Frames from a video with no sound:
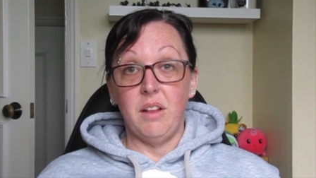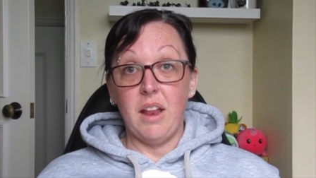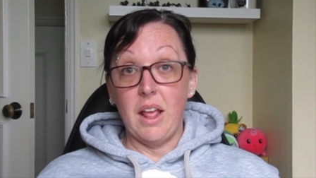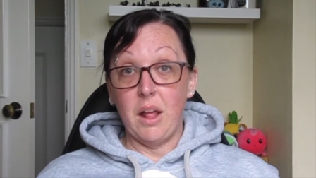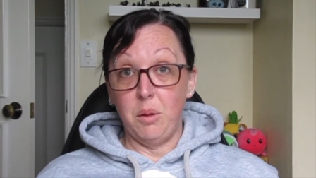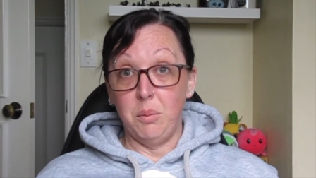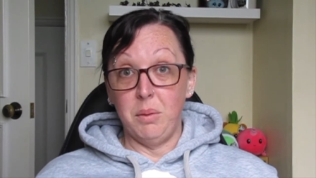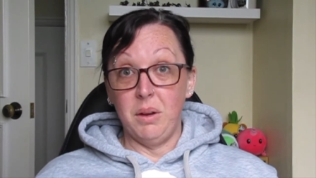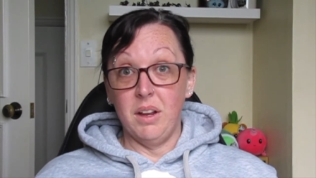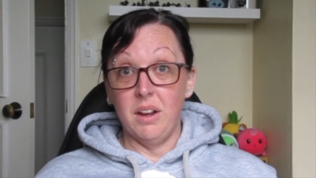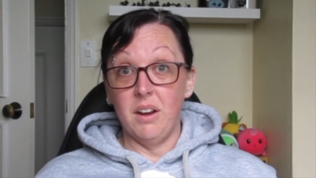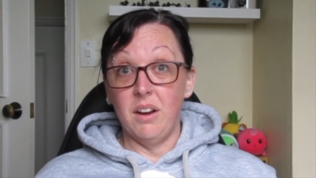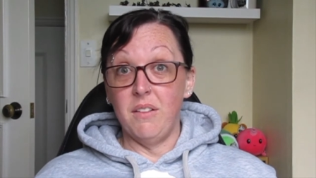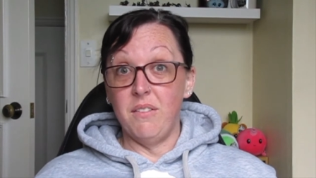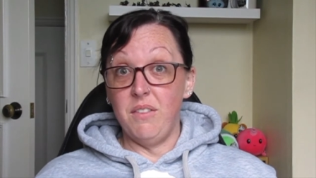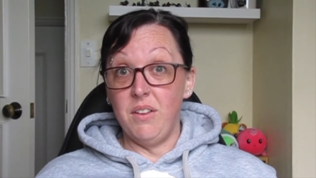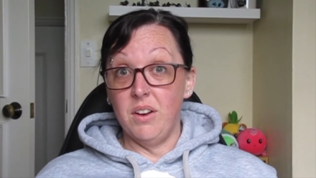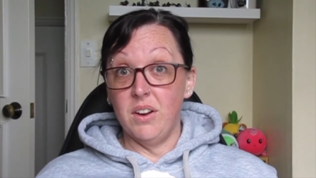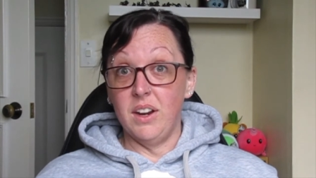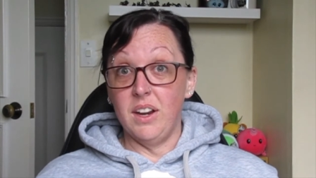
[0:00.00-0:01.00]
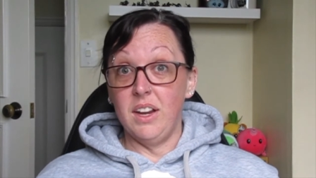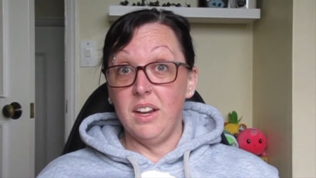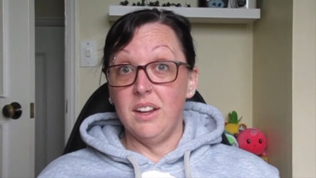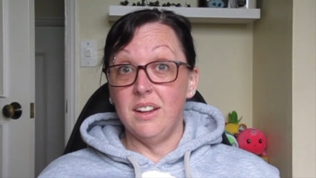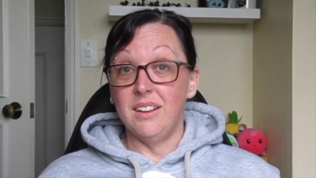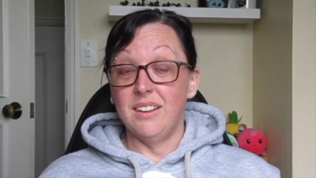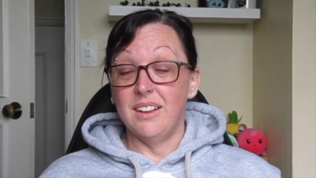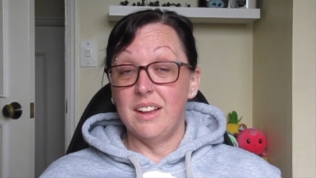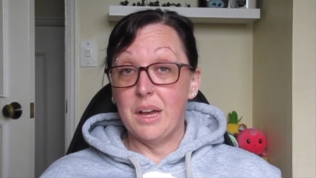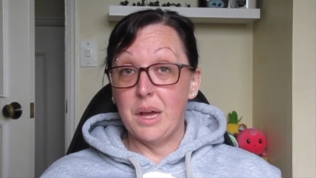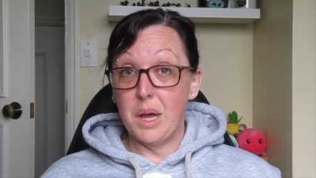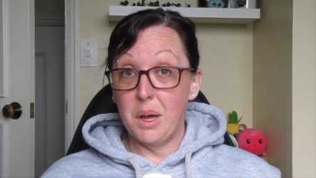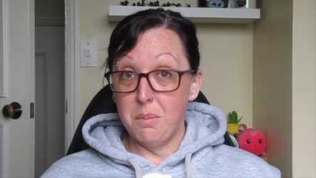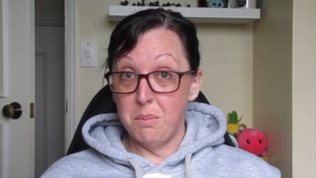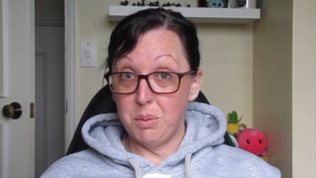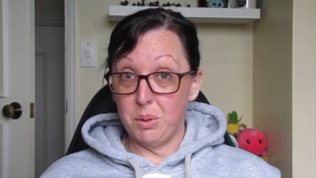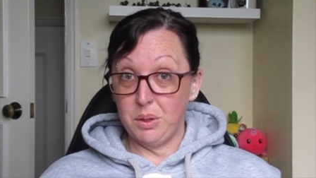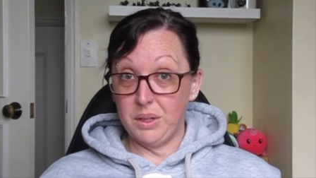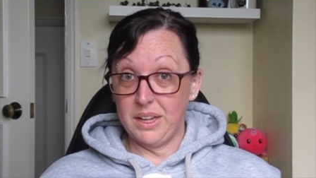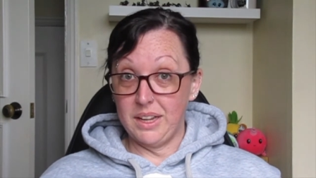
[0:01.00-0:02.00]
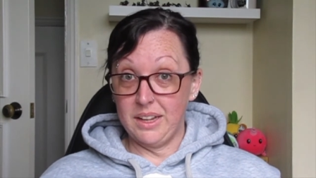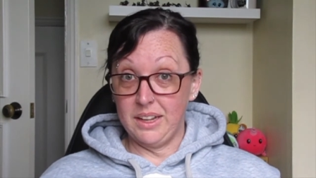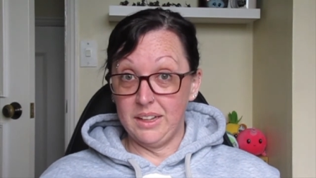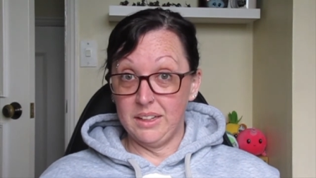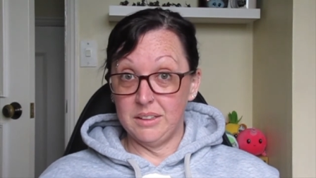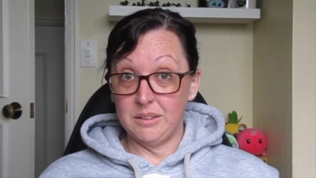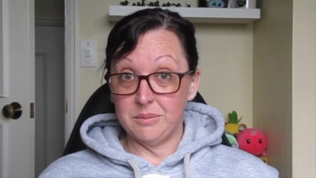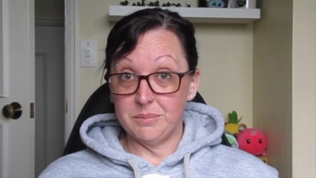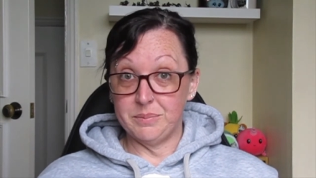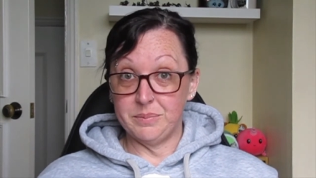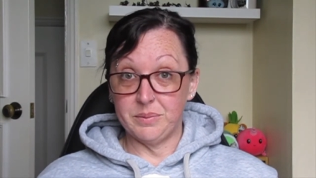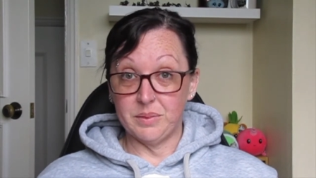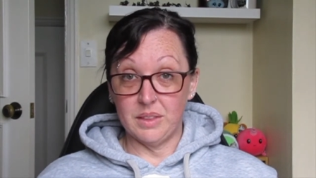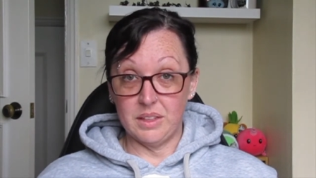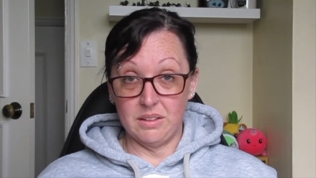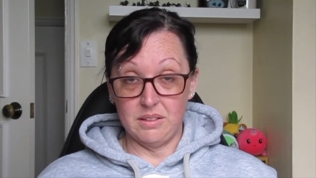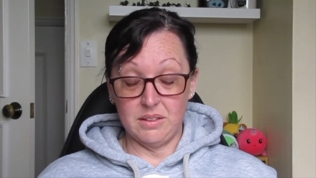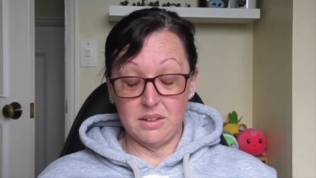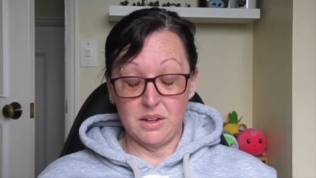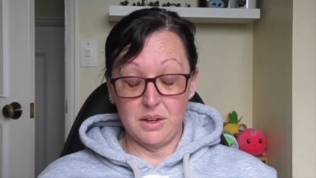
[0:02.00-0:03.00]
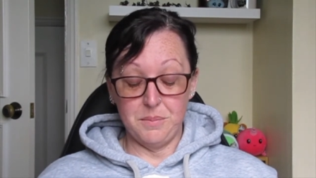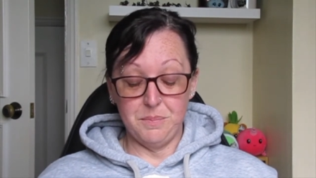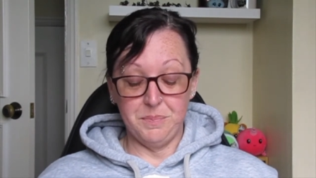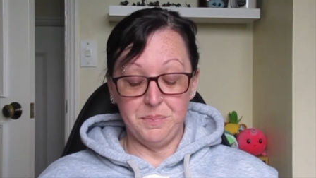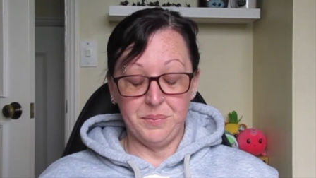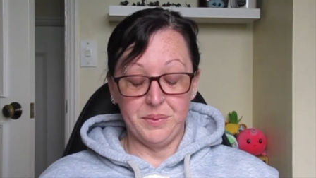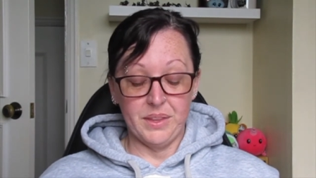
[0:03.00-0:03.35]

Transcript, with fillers: albeit a very humble king this time.